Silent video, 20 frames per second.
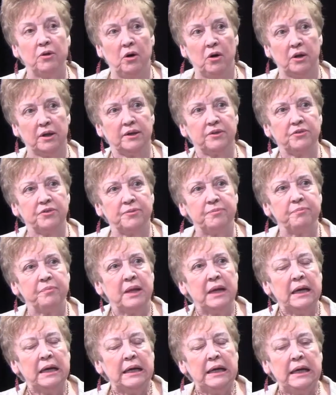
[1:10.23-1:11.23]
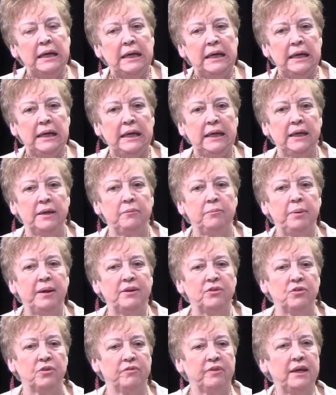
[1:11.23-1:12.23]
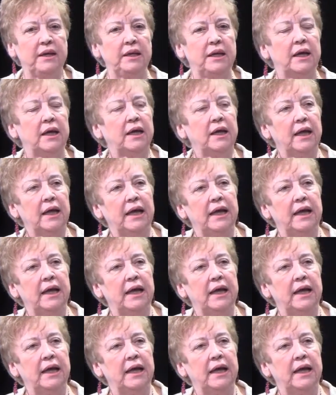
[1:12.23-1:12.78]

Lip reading: Caucus in Pennsylvania.